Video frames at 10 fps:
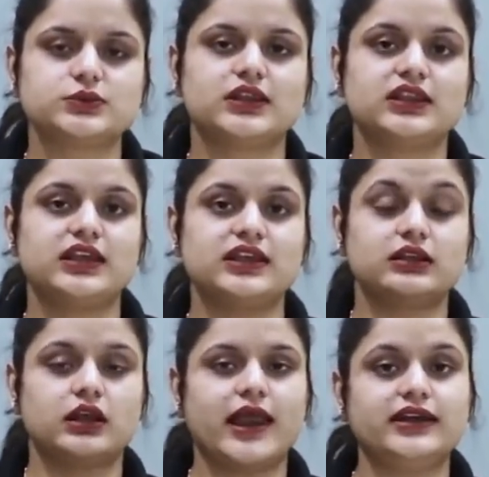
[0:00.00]
When
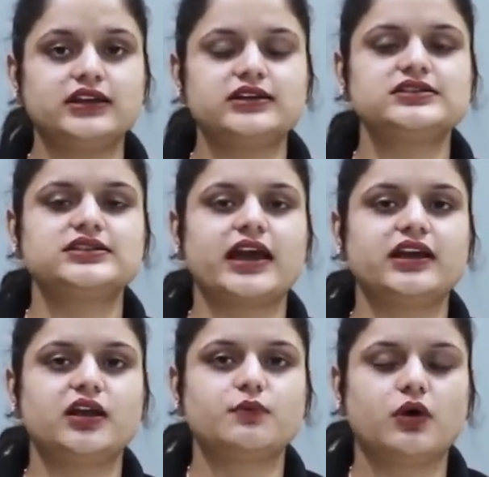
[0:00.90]
they enter inside
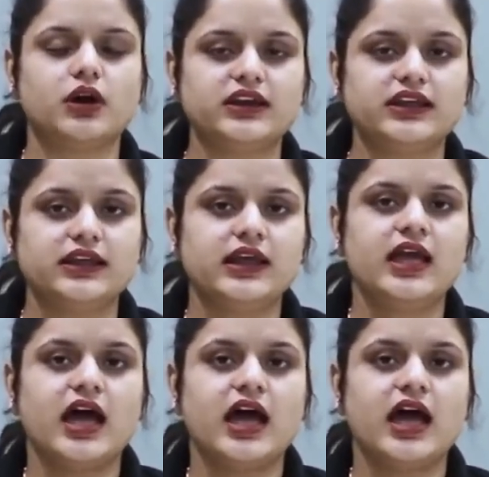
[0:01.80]
our body,